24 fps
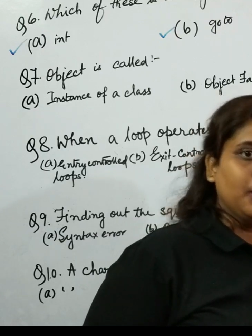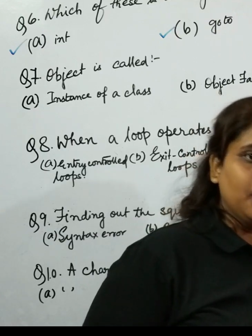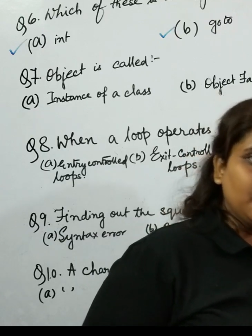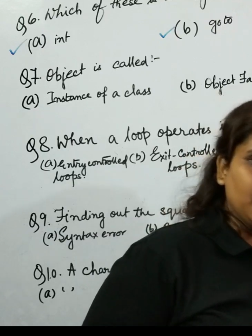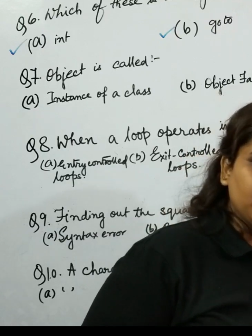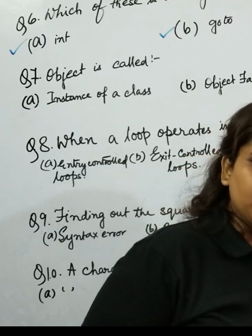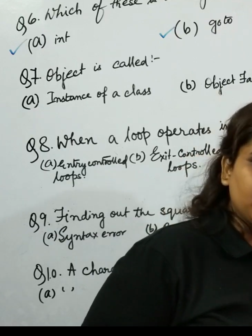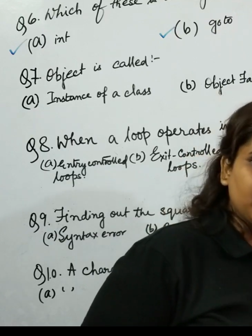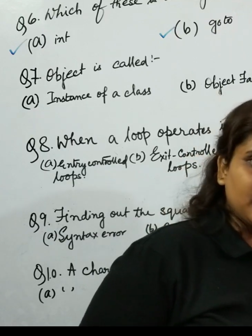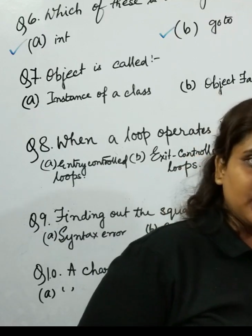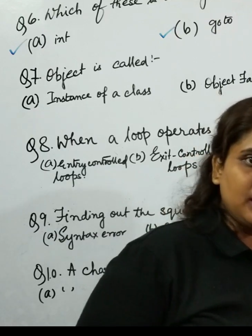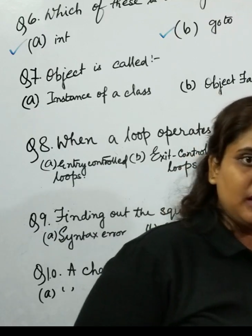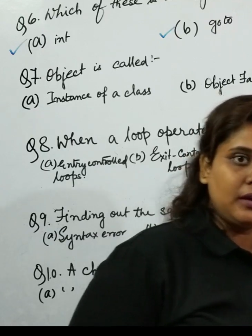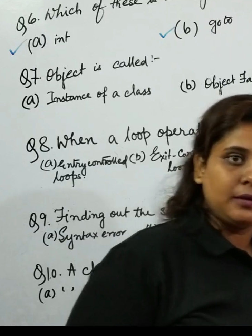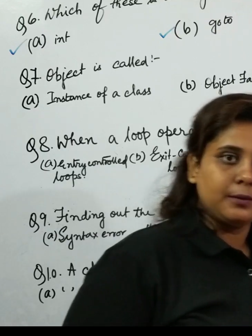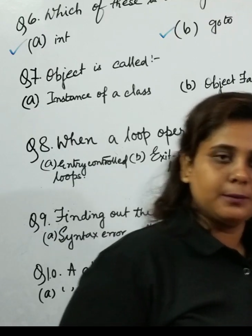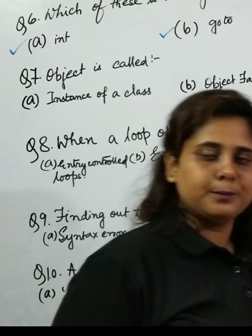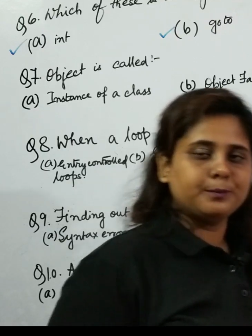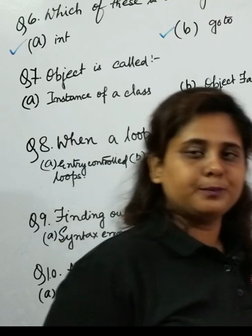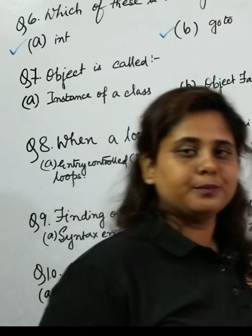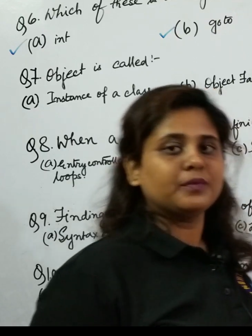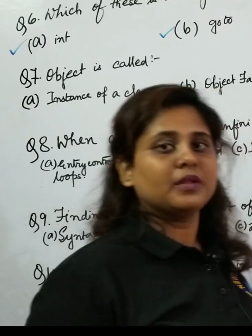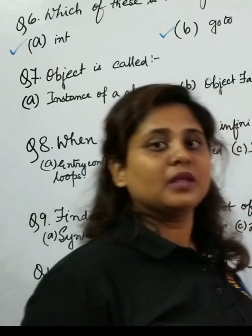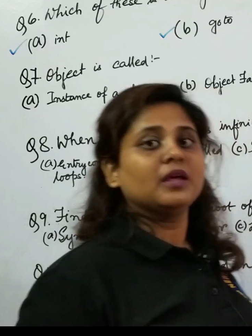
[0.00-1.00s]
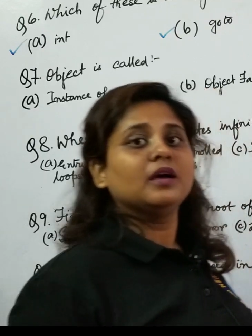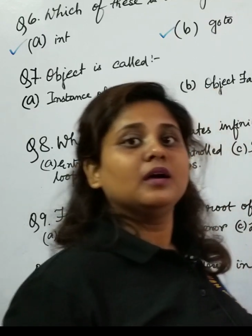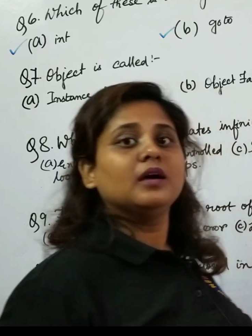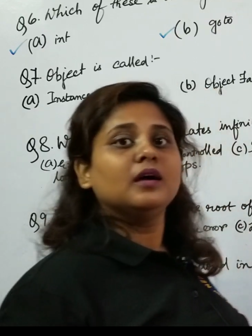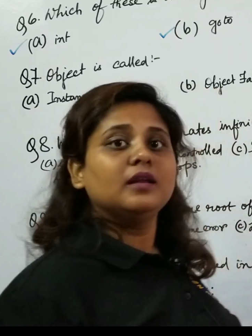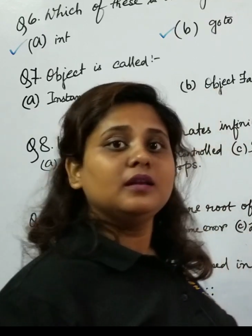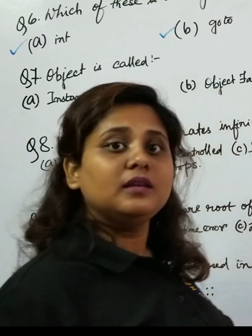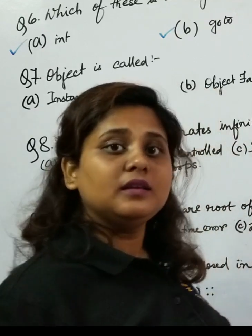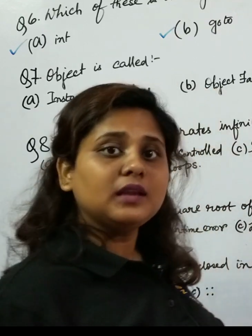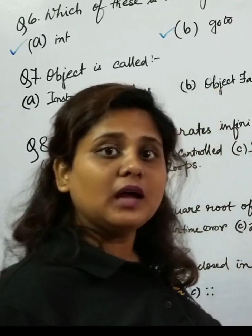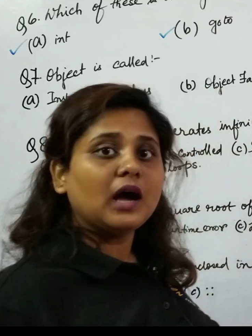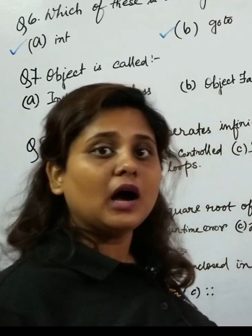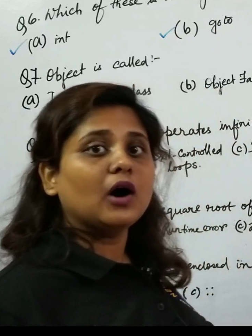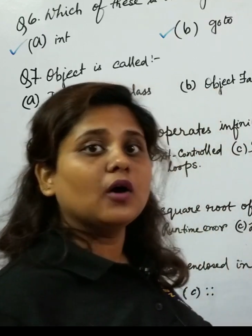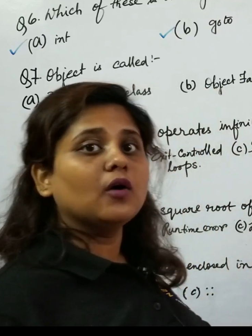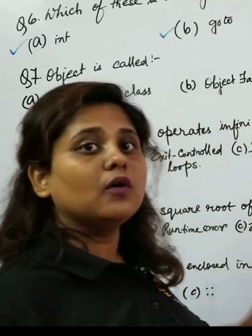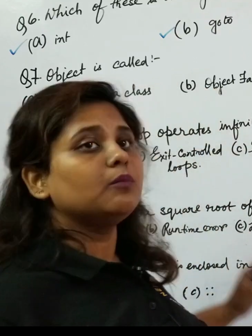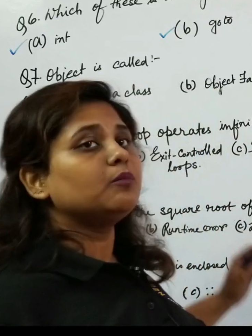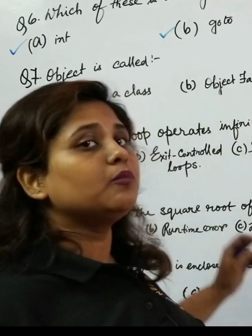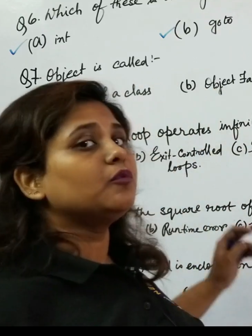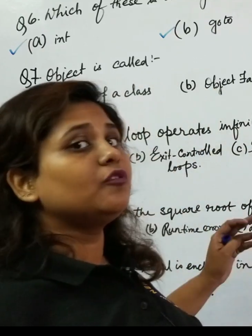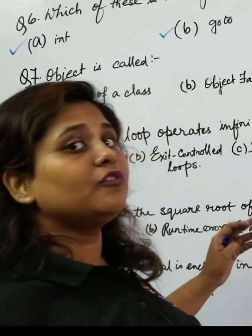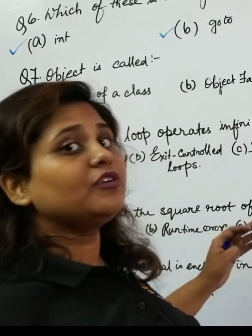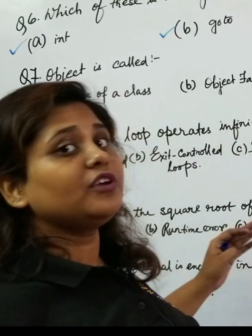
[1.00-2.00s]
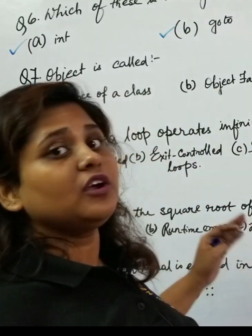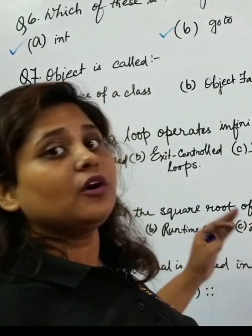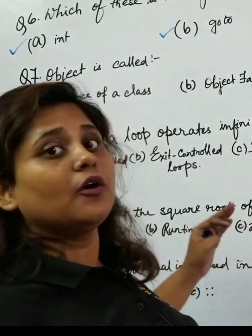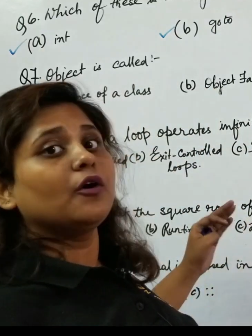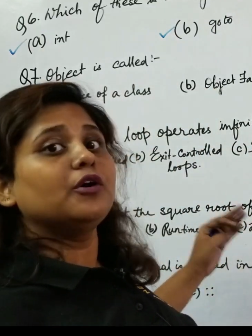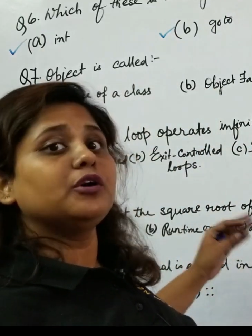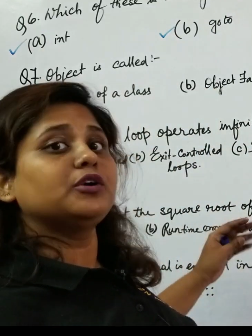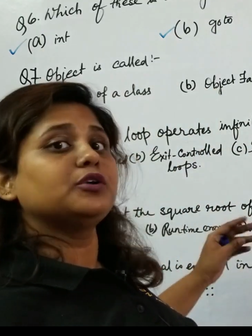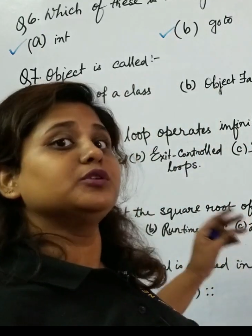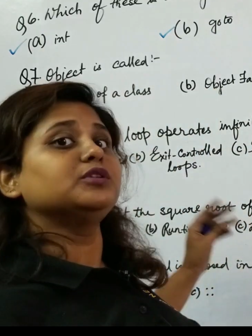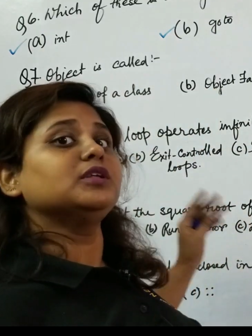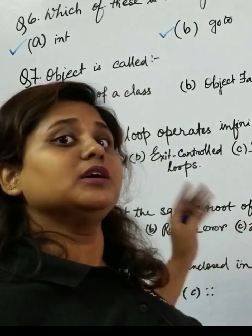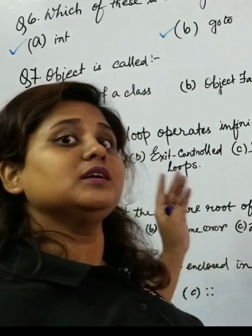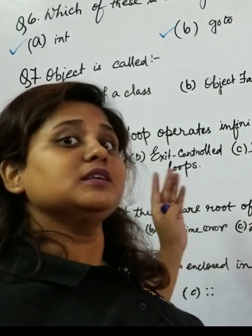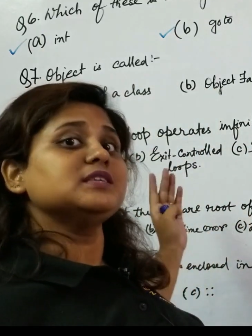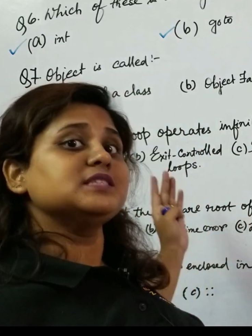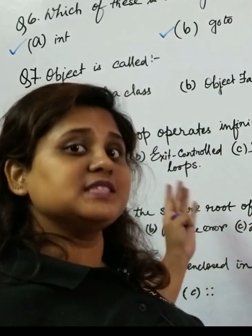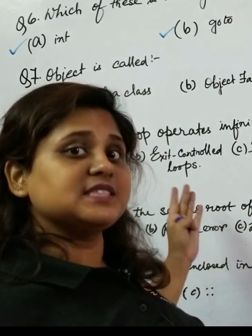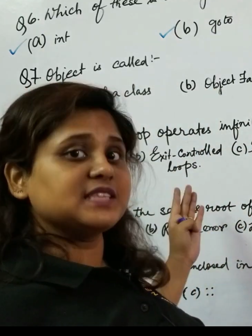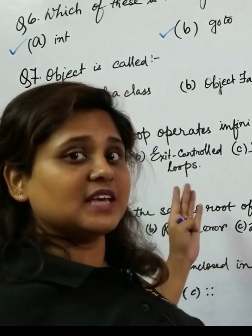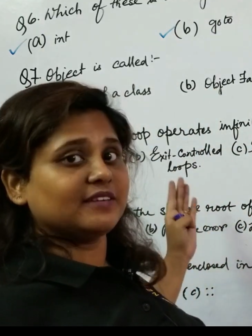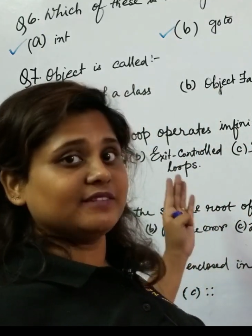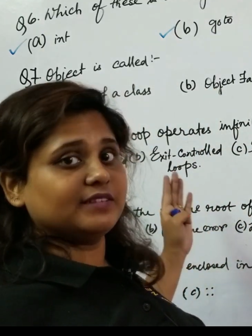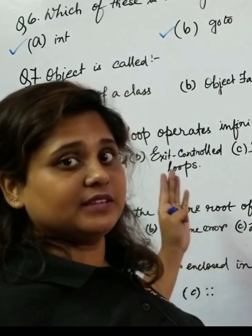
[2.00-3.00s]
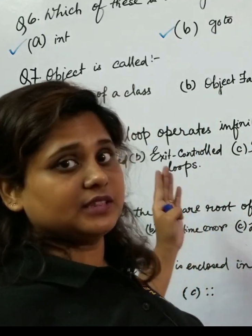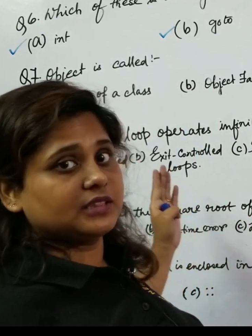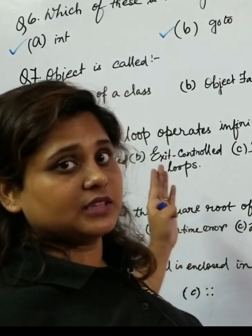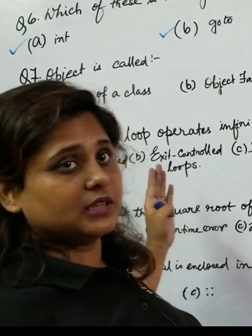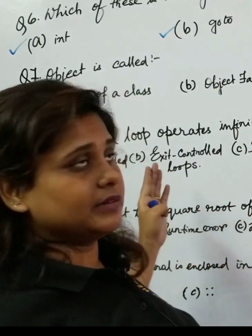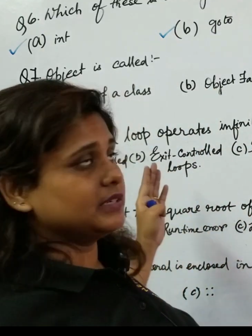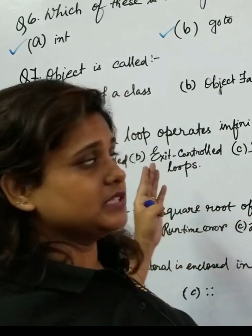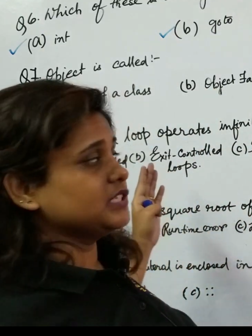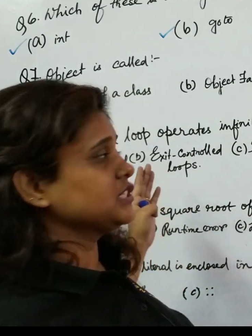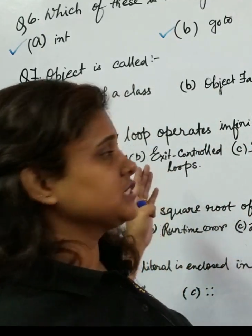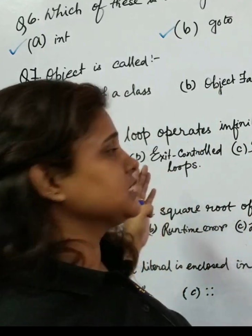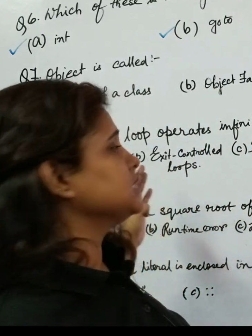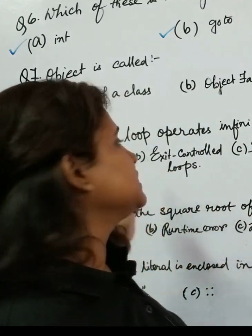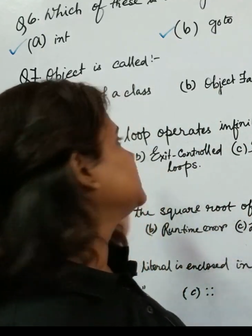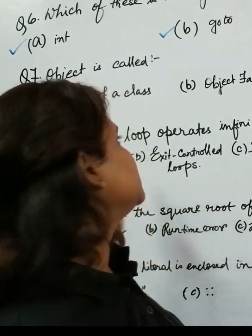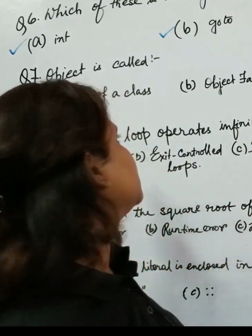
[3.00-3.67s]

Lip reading: Okay, now moving on to the seventh question.